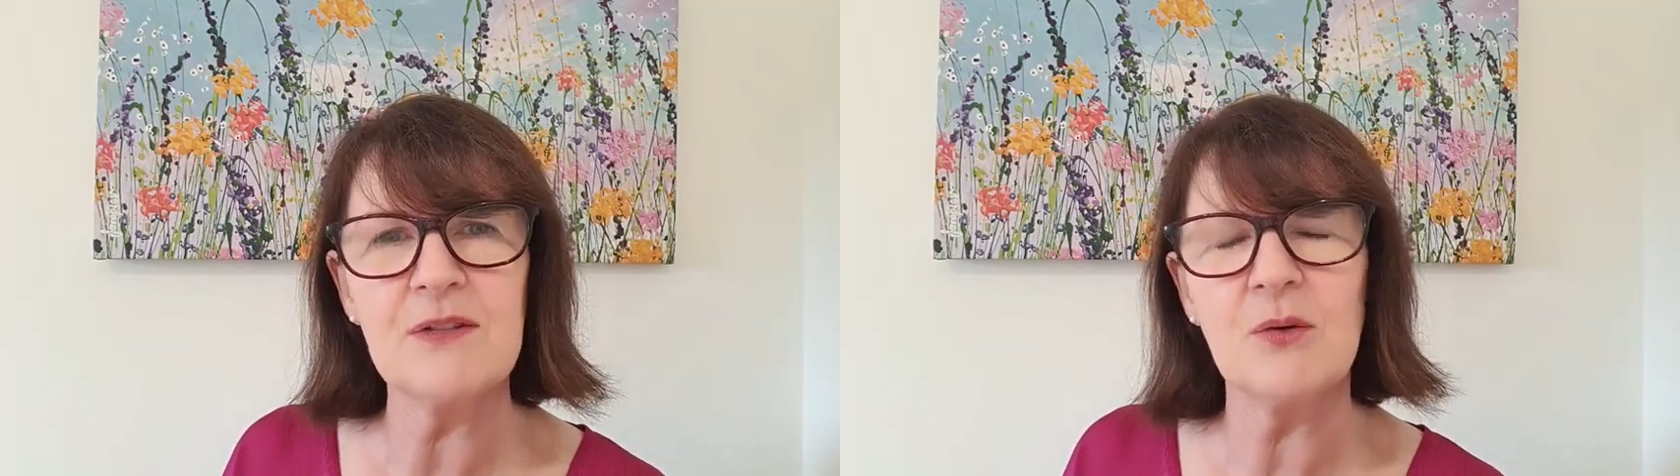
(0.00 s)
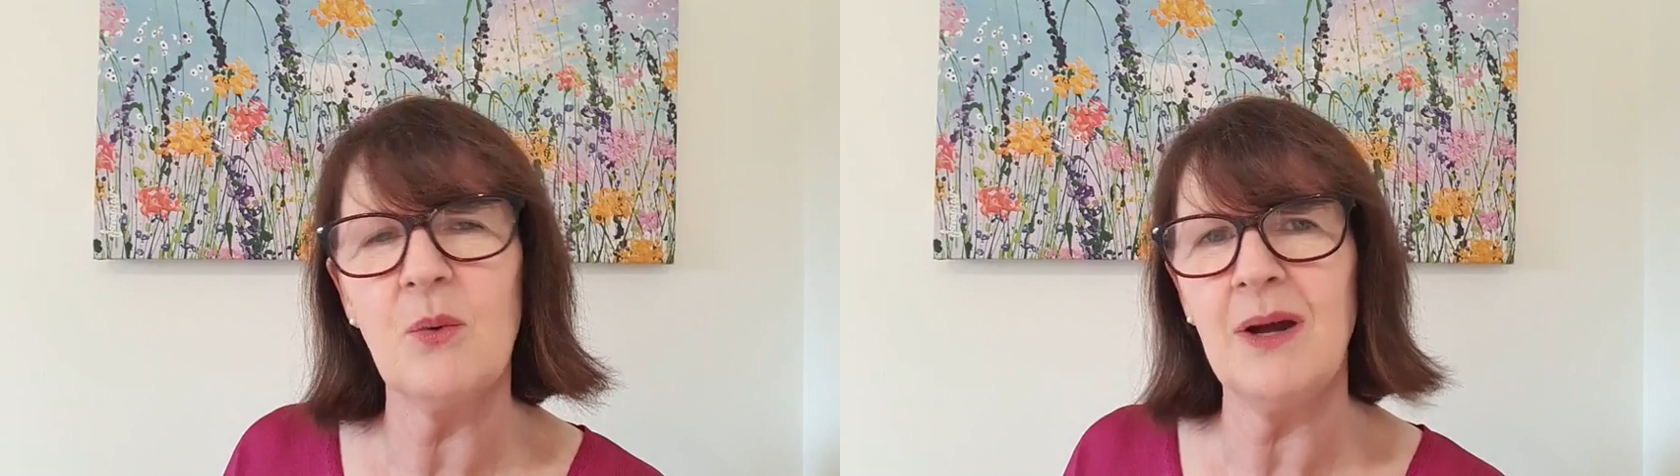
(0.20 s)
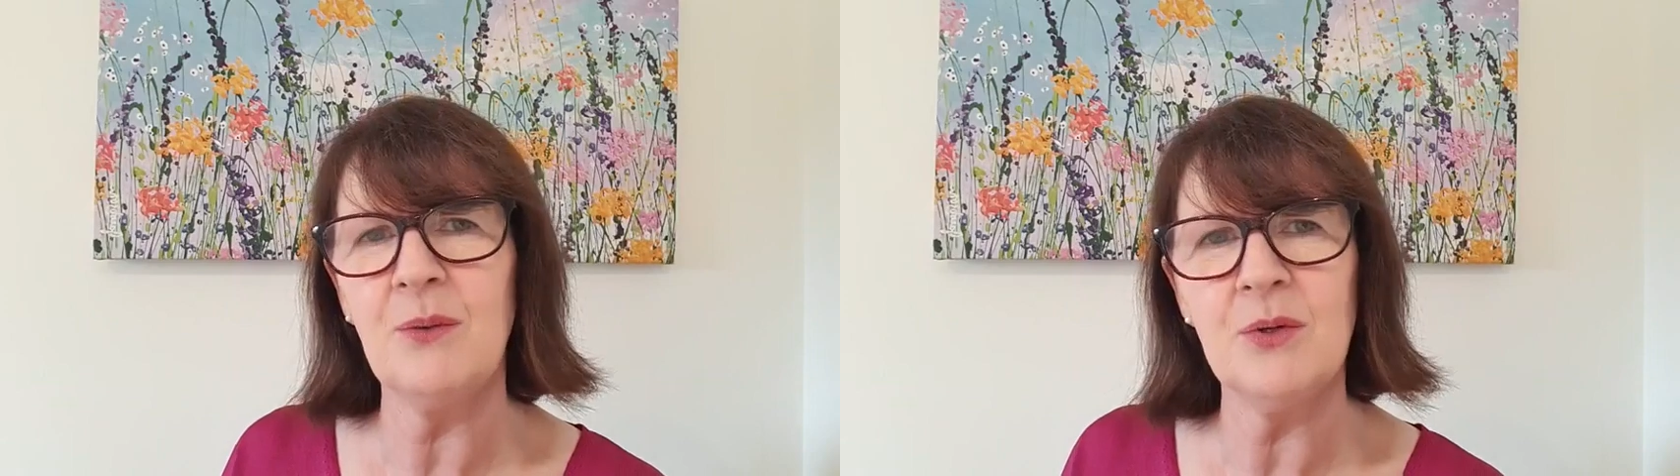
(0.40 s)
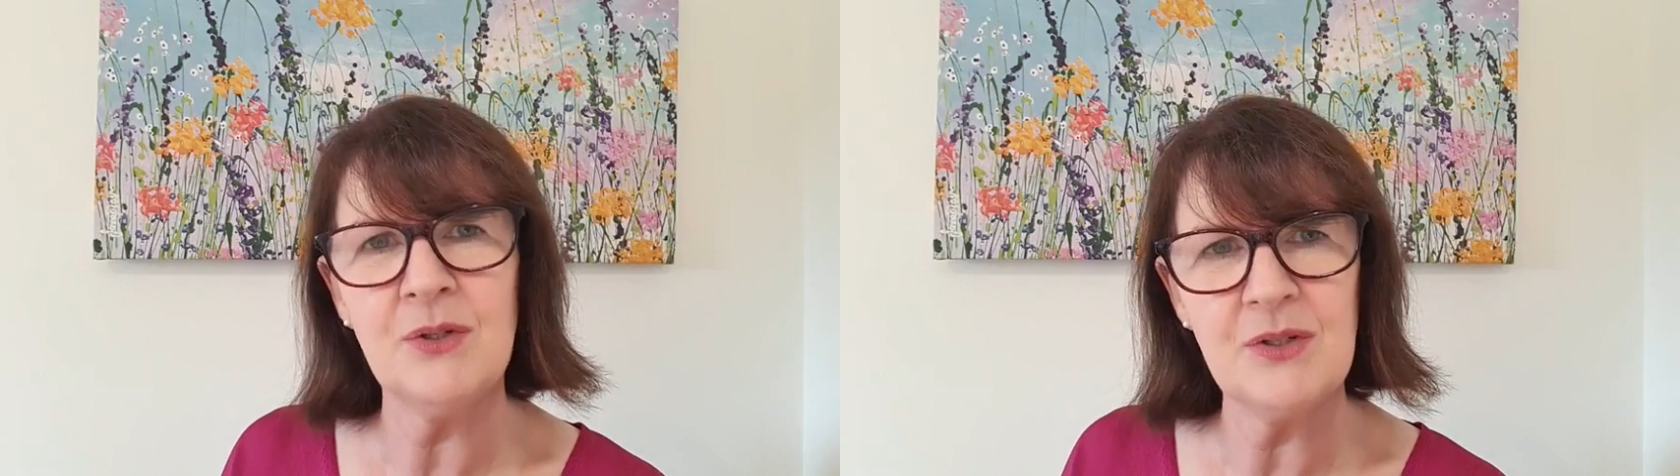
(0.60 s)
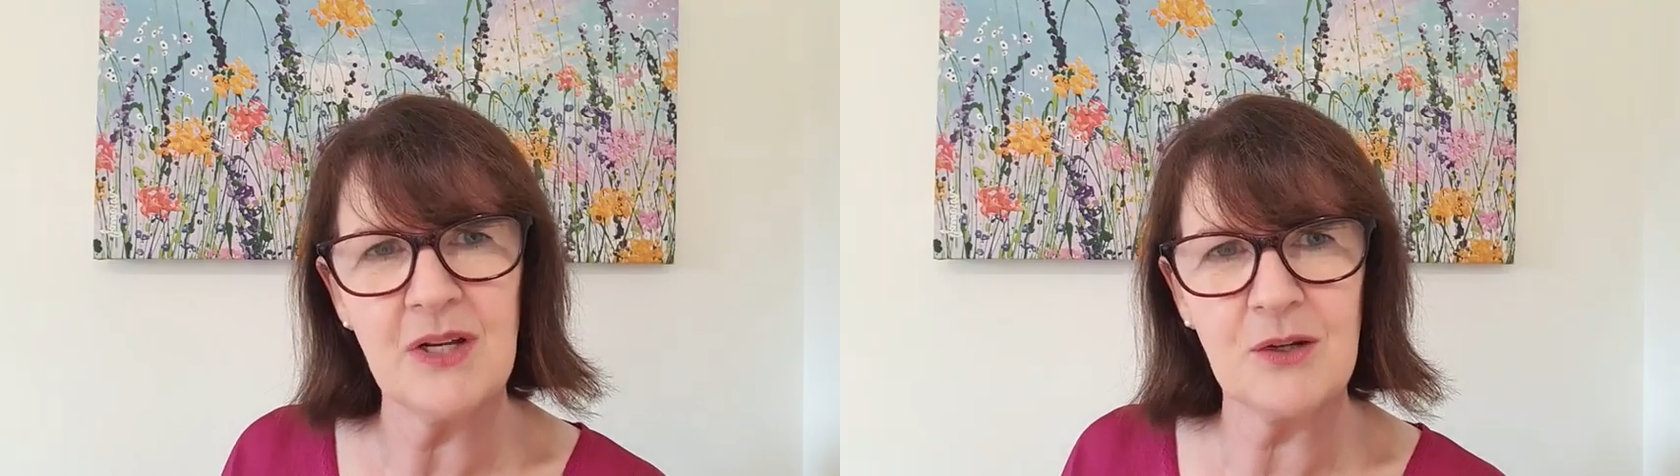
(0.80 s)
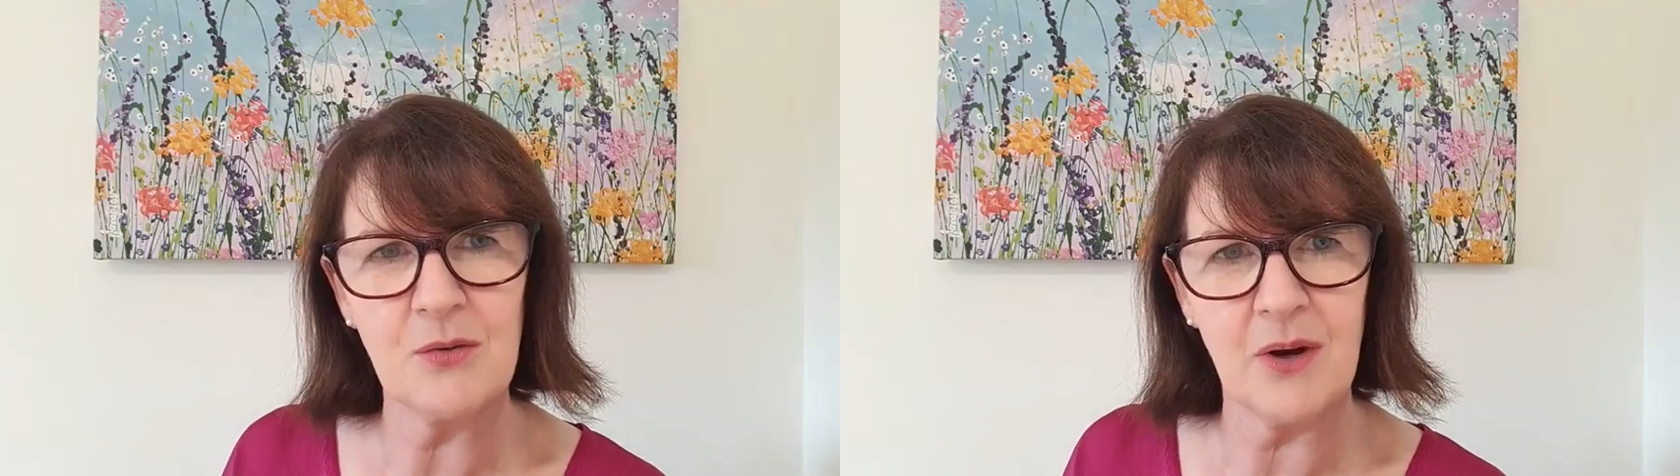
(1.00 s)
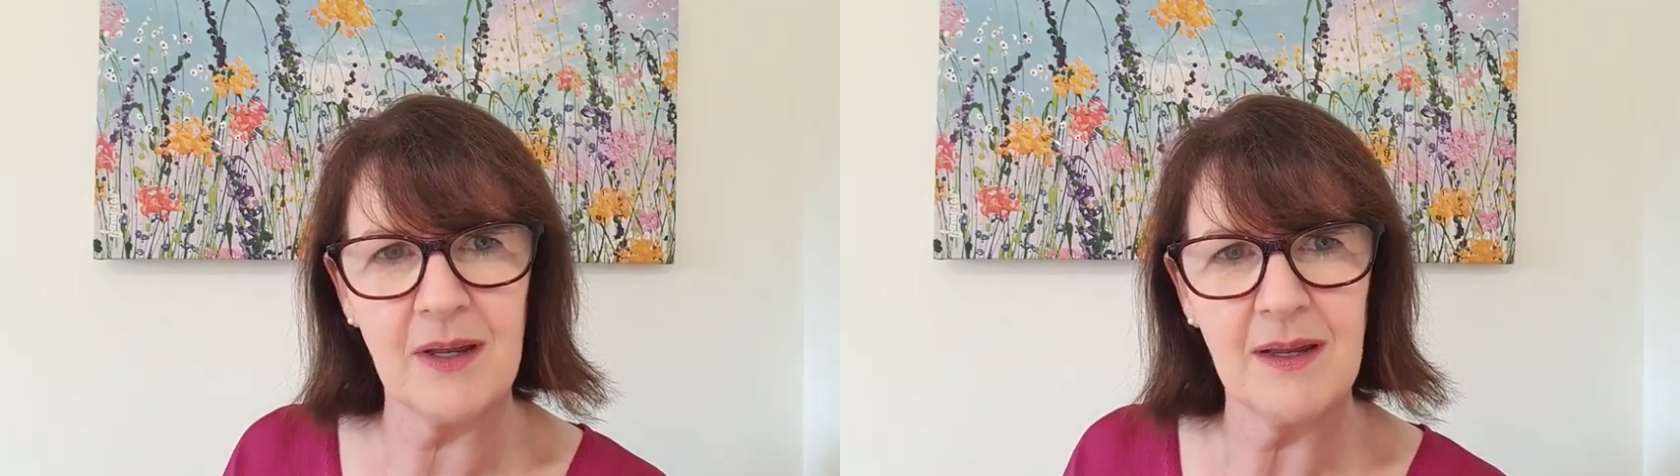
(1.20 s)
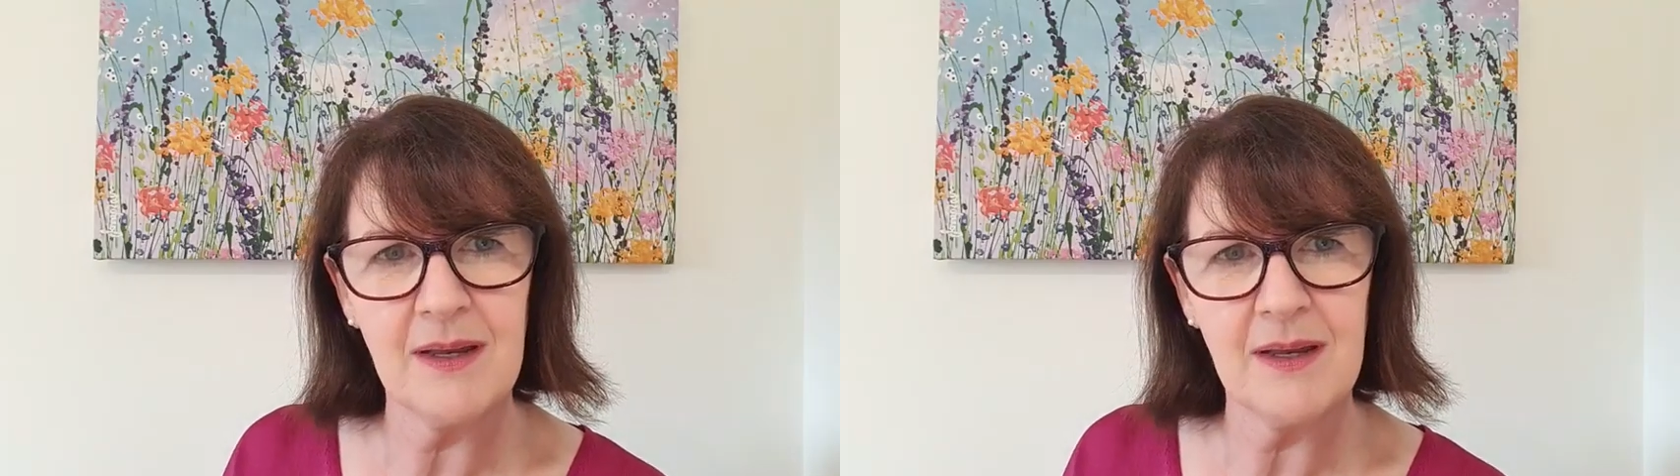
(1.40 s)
so why wouldn't I cry?